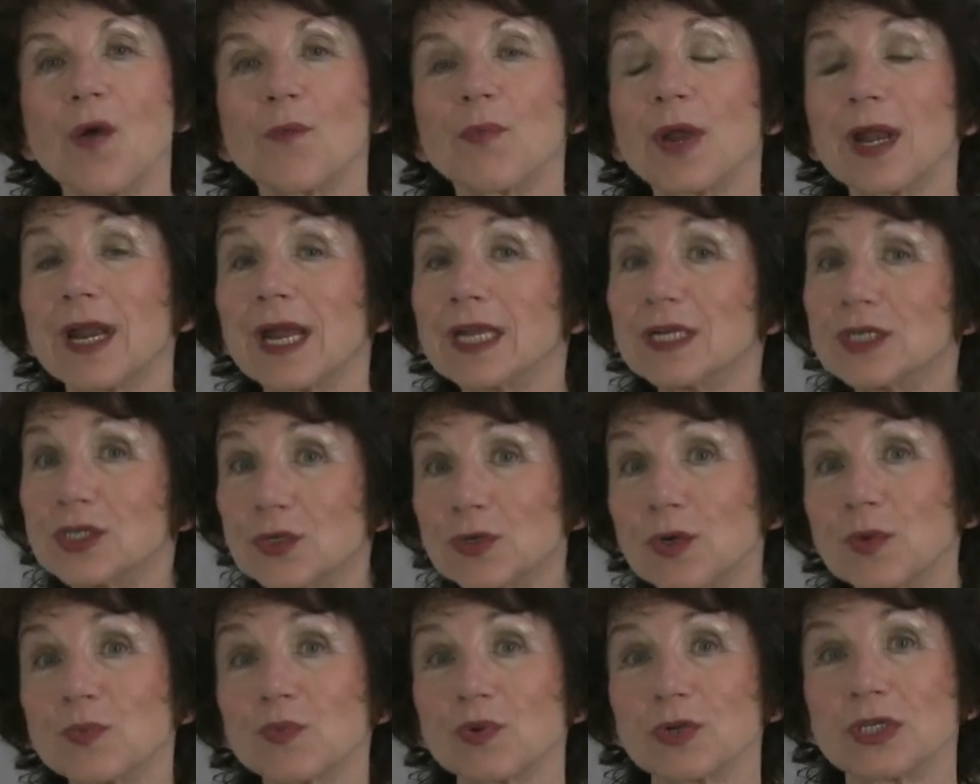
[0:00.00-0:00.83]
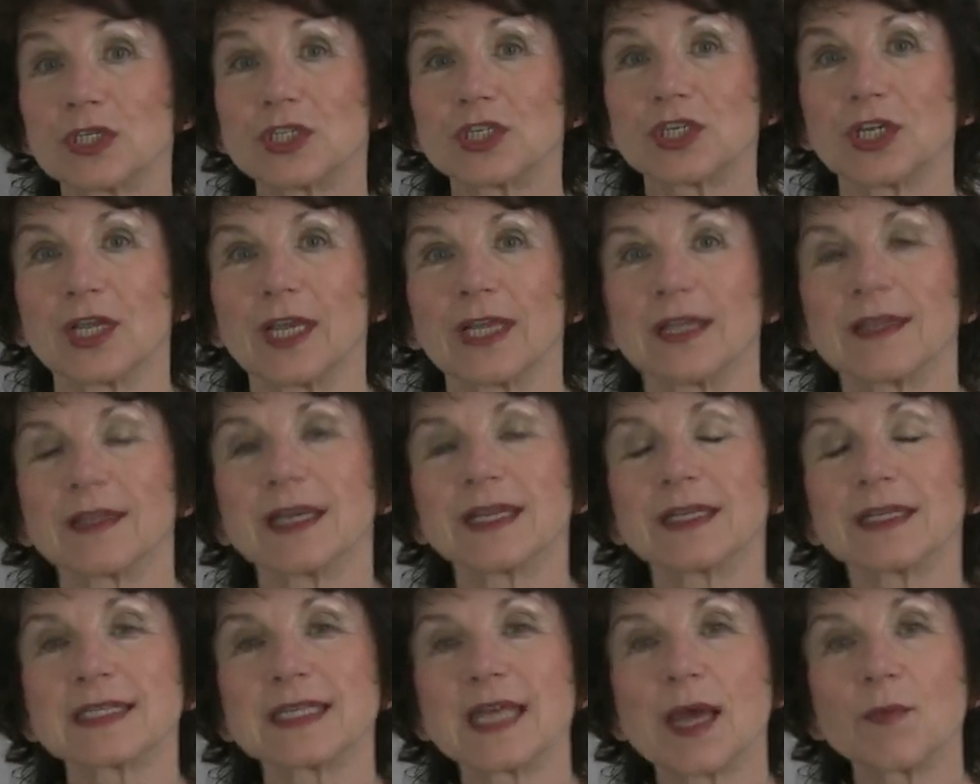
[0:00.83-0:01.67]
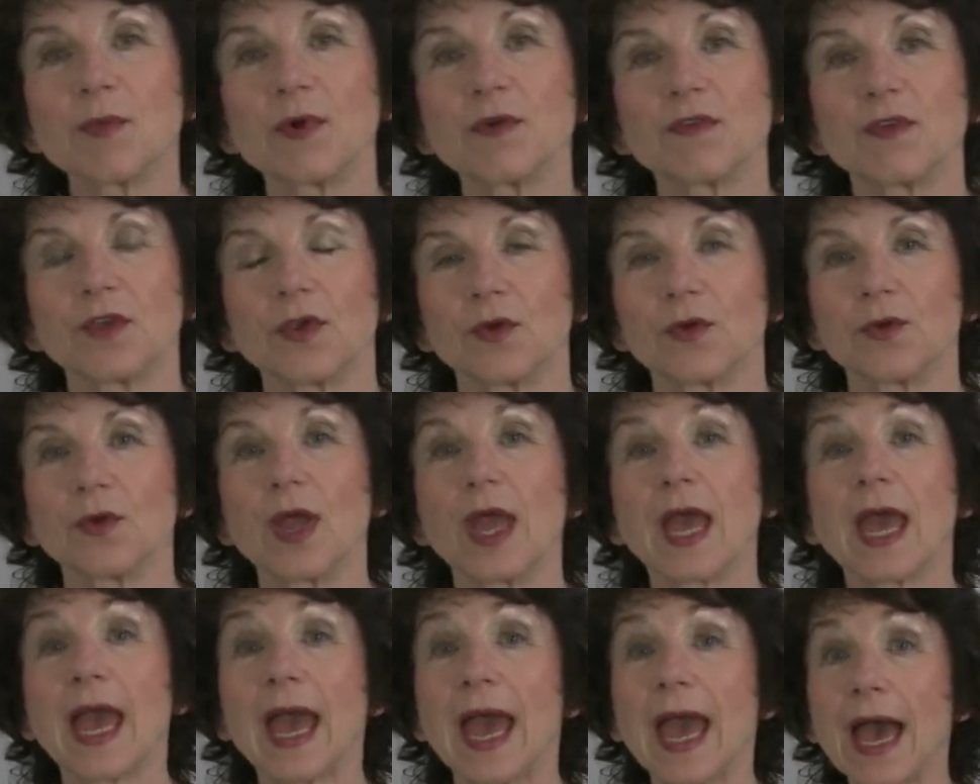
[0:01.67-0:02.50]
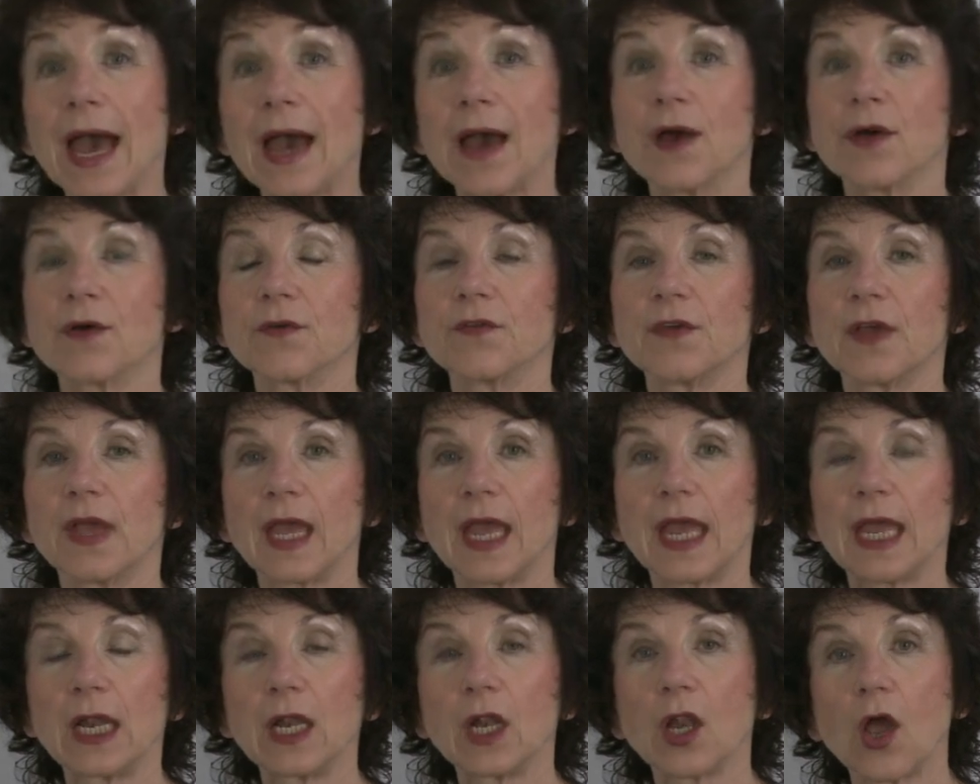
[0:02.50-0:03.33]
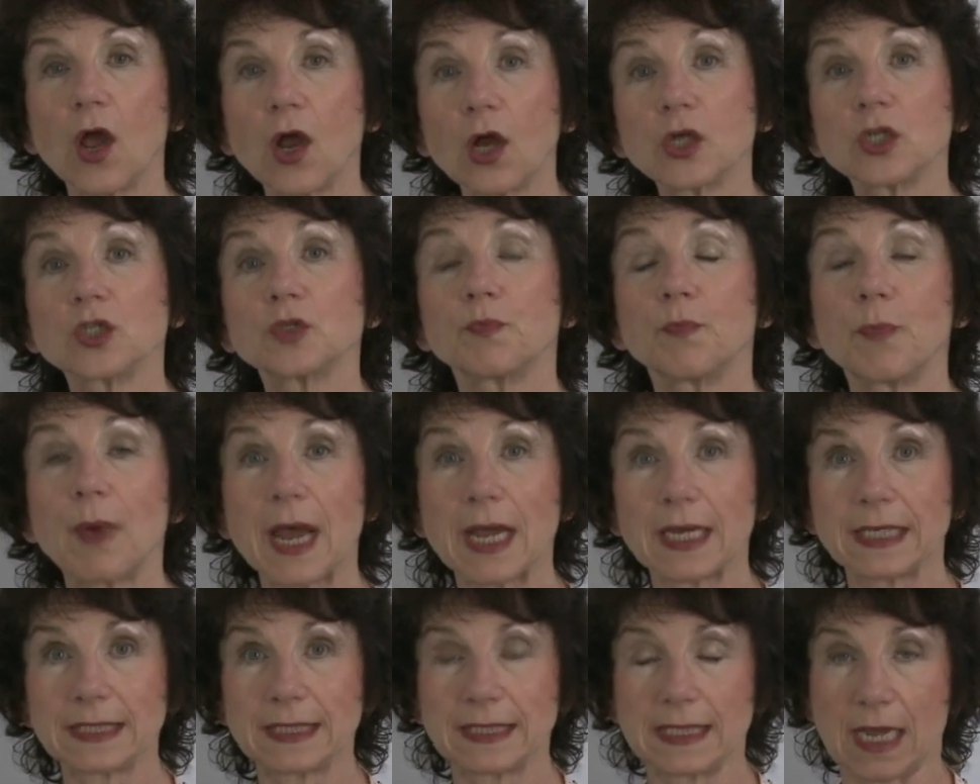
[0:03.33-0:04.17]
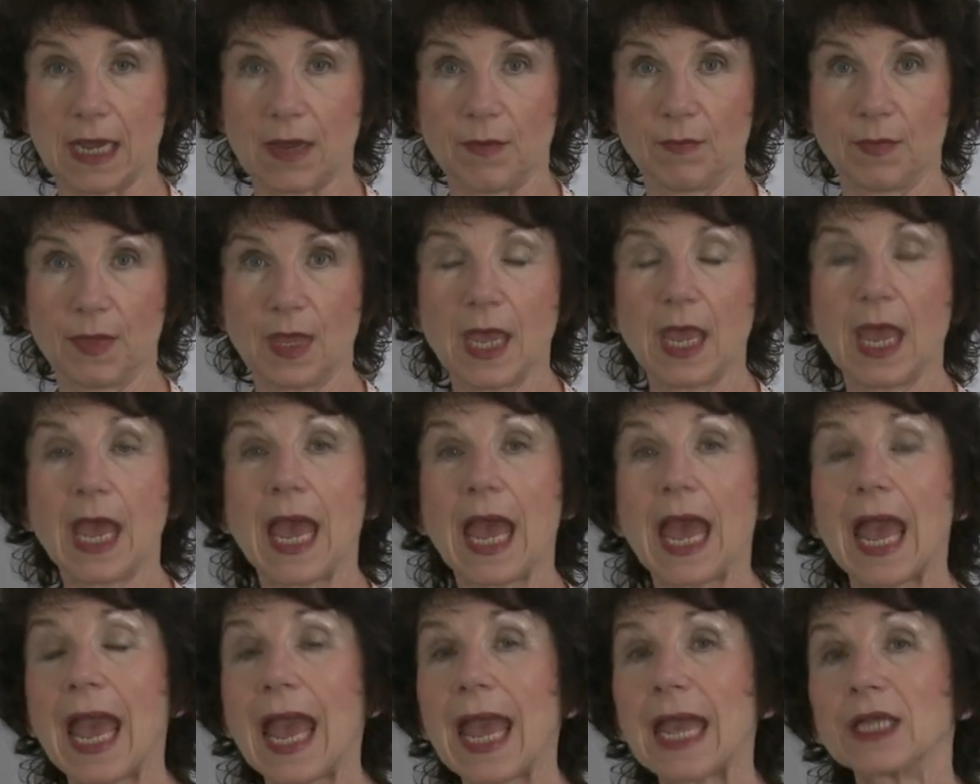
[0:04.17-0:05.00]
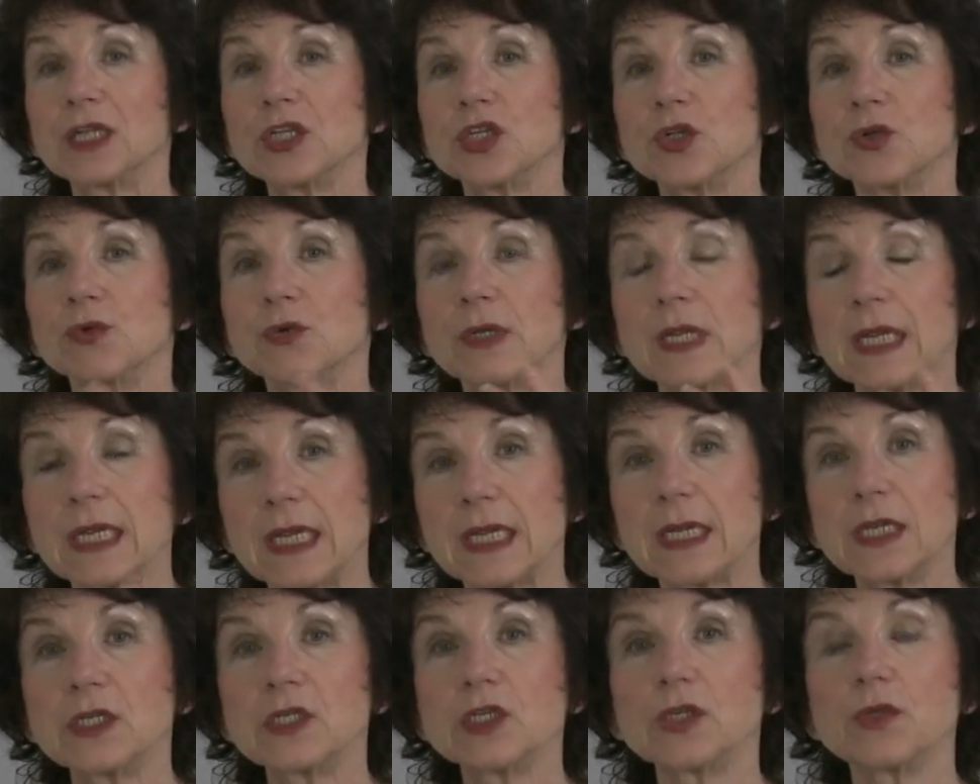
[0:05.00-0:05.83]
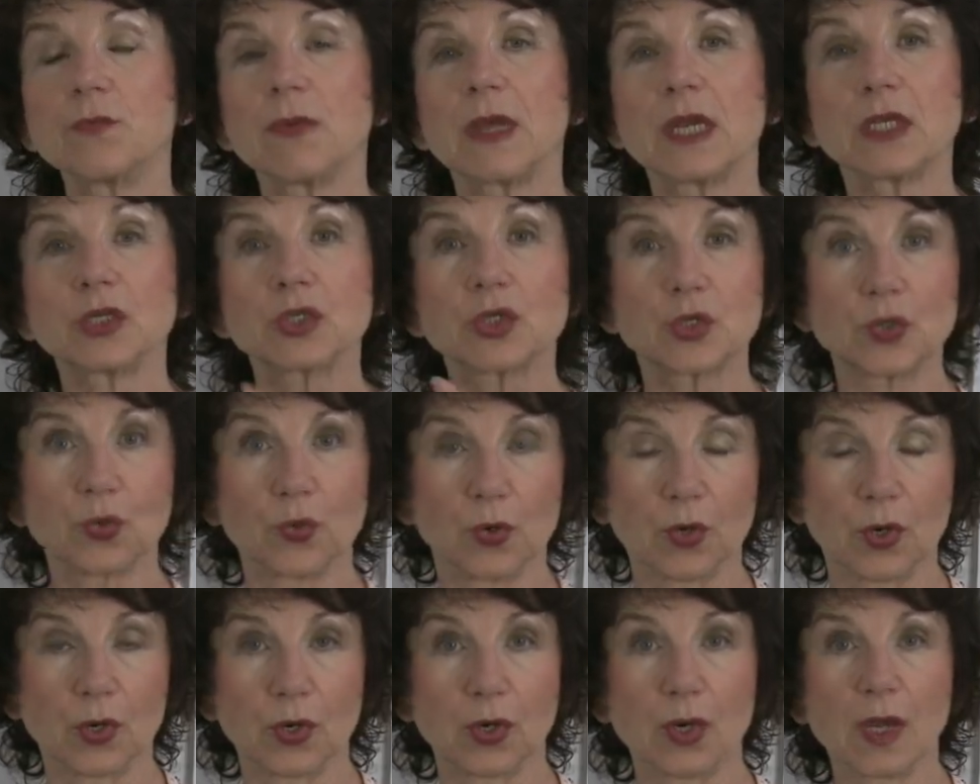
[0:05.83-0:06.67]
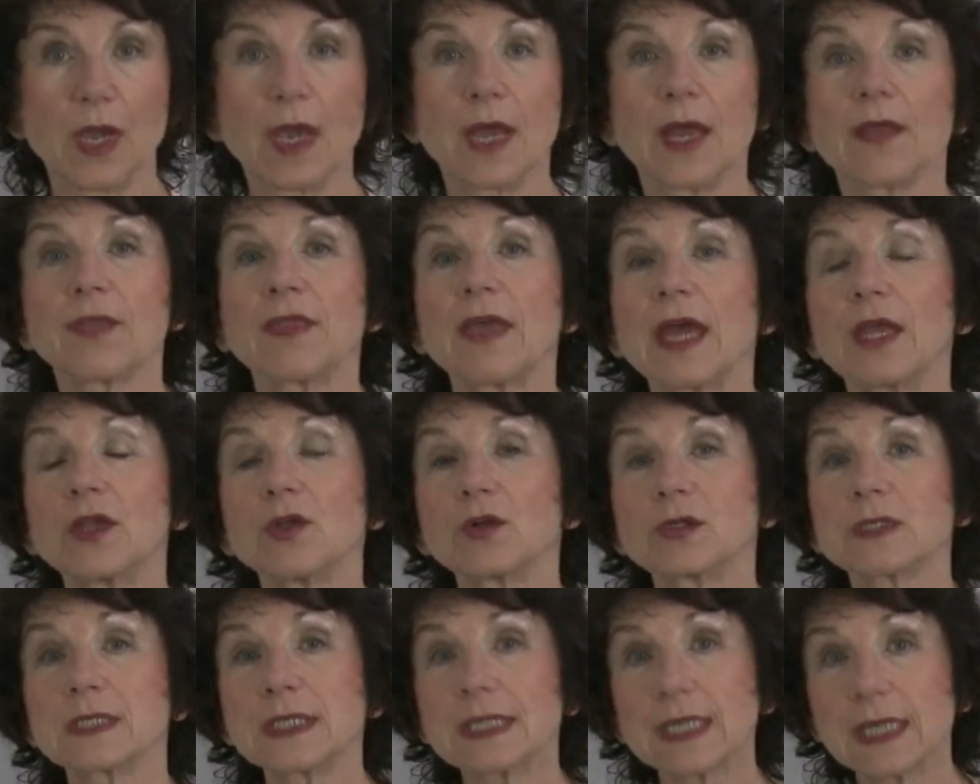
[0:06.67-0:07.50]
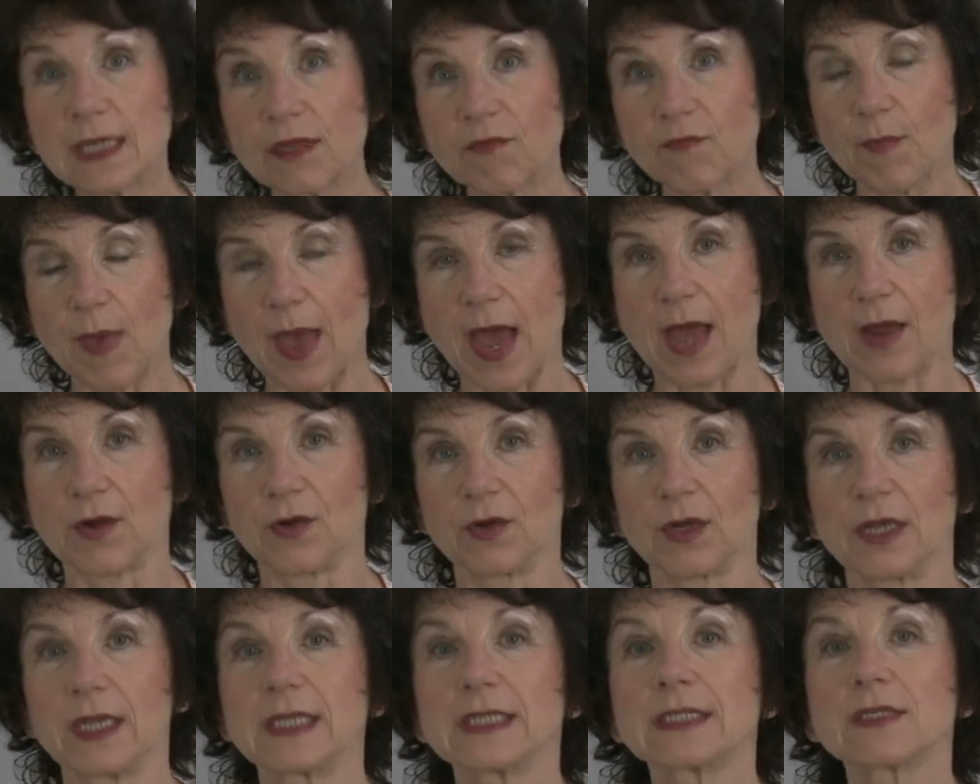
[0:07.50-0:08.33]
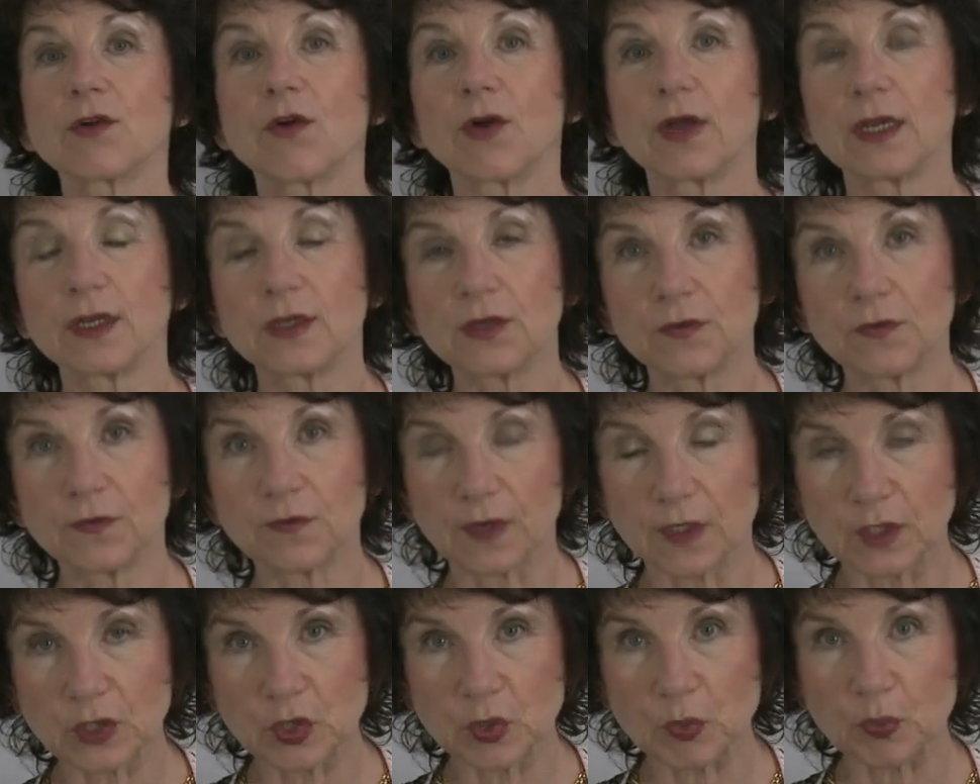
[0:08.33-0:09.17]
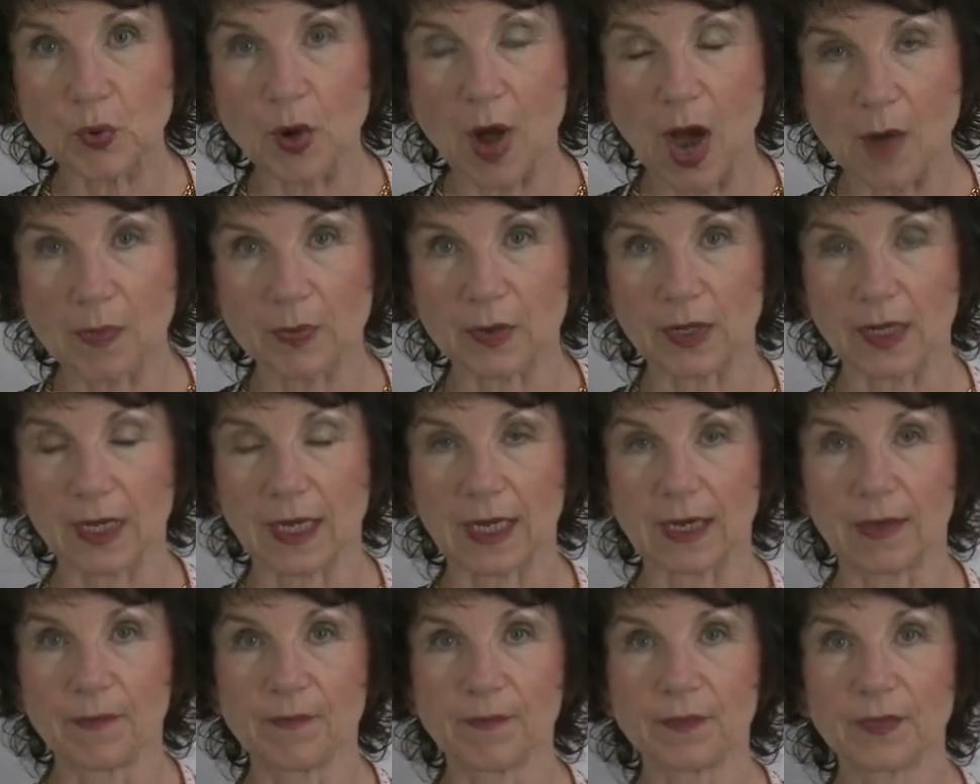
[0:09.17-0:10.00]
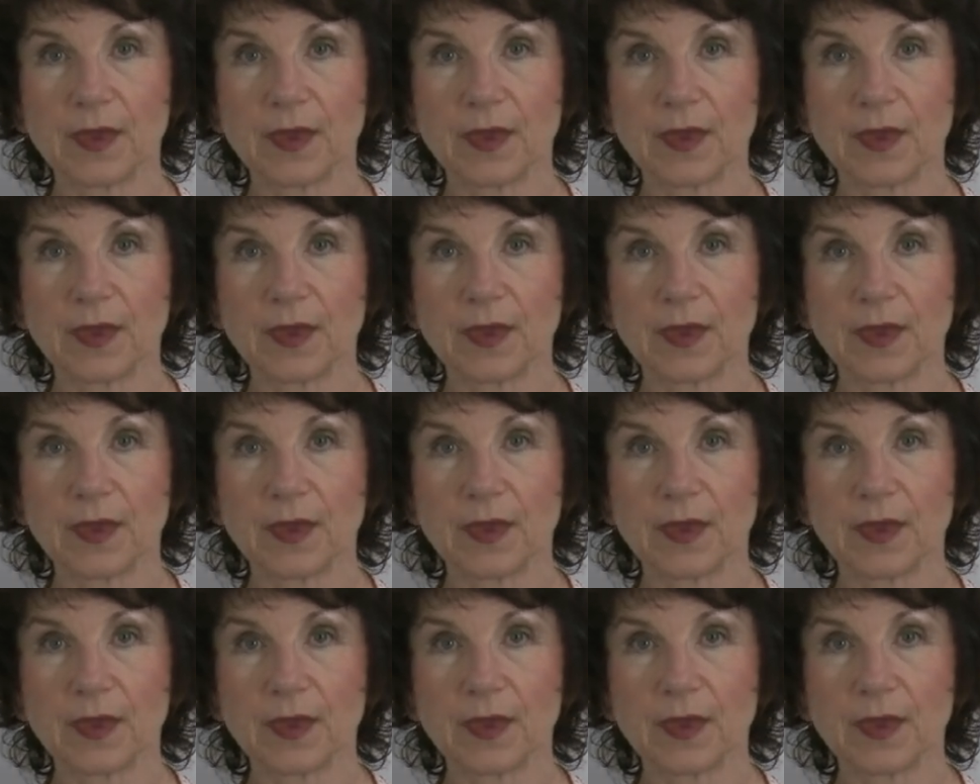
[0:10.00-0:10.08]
But I do appreciate that some of you have a large bicep, and you need to make sure that your sleeve pattern is going to fit you properly.